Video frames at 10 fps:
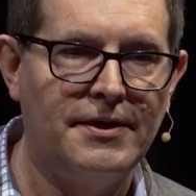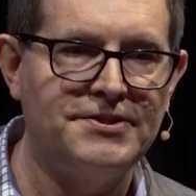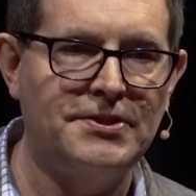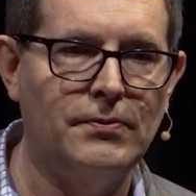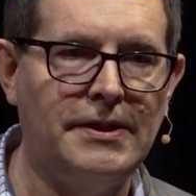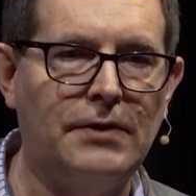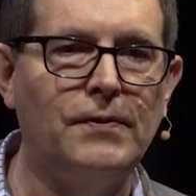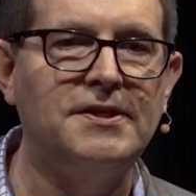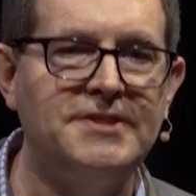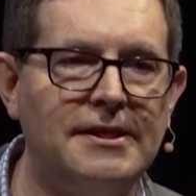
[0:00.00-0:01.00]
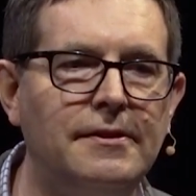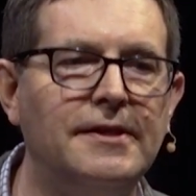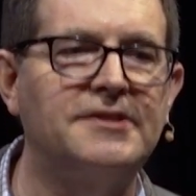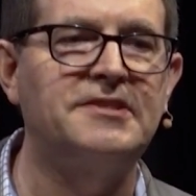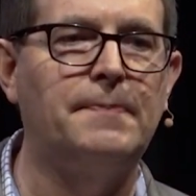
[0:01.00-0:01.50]
So when they redid
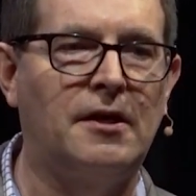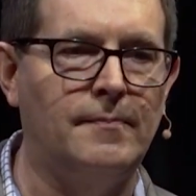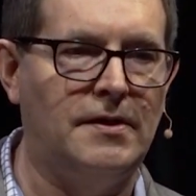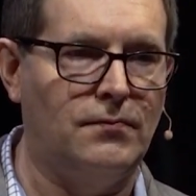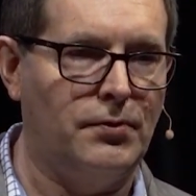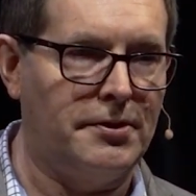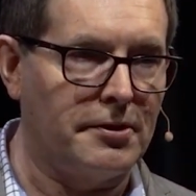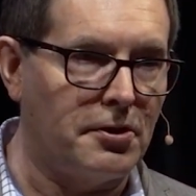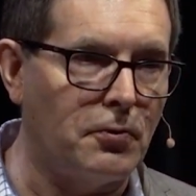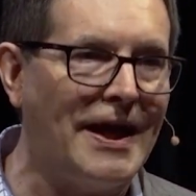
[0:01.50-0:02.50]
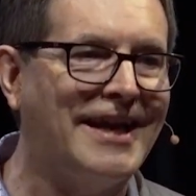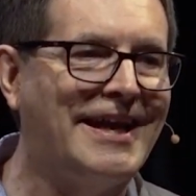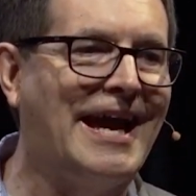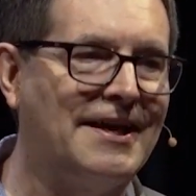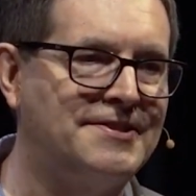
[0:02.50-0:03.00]
the experiment with the
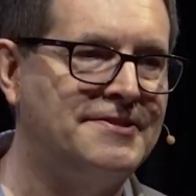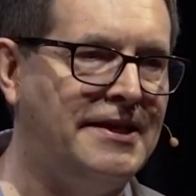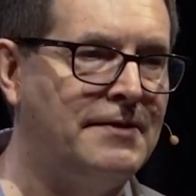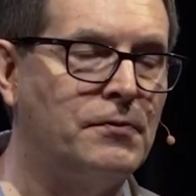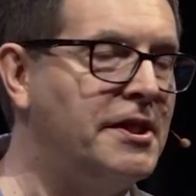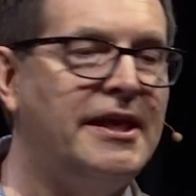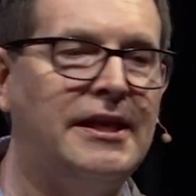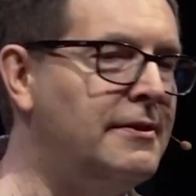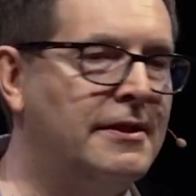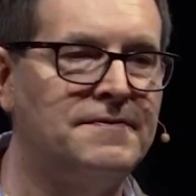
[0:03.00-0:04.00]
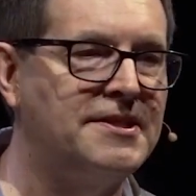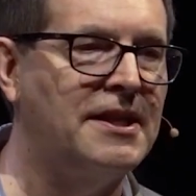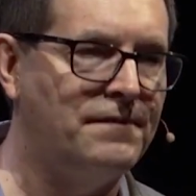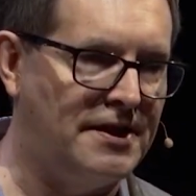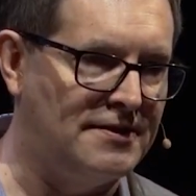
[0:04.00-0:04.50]
correct gases, they didn't really get anything of
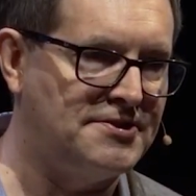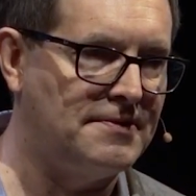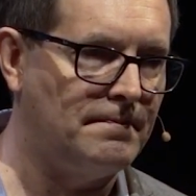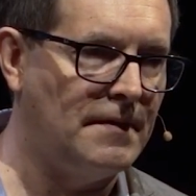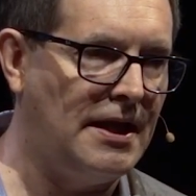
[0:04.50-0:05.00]
significance.